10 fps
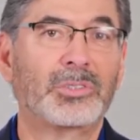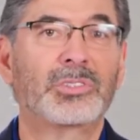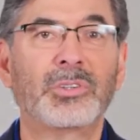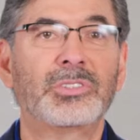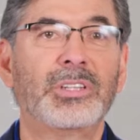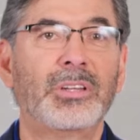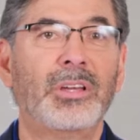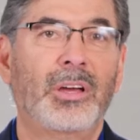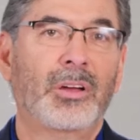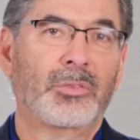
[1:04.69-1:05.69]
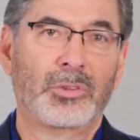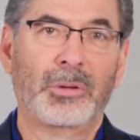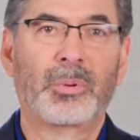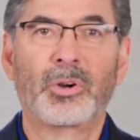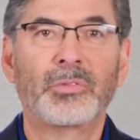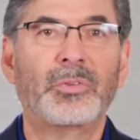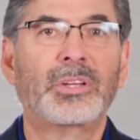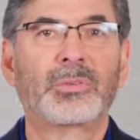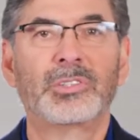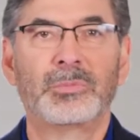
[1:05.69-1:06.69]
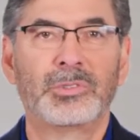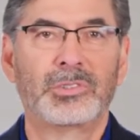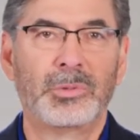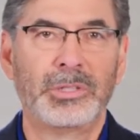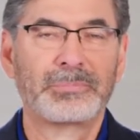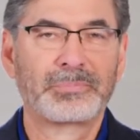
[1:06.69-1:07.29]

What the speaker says: searching for the perfect Christmas tree.